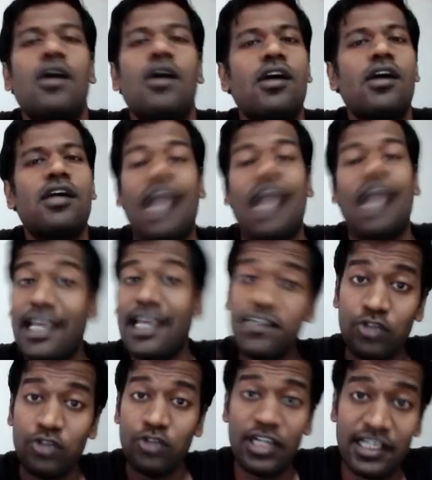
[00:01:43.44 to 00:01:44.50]
Again,
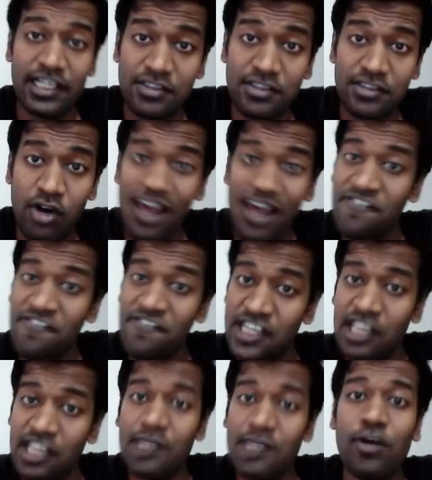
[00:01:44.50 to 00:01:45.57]
student X got
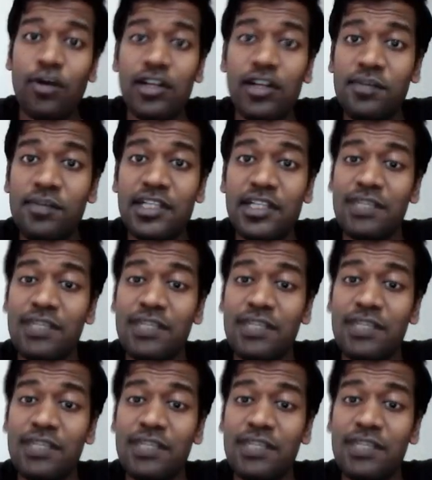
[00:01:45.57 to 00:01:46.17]
everything in the polynomials.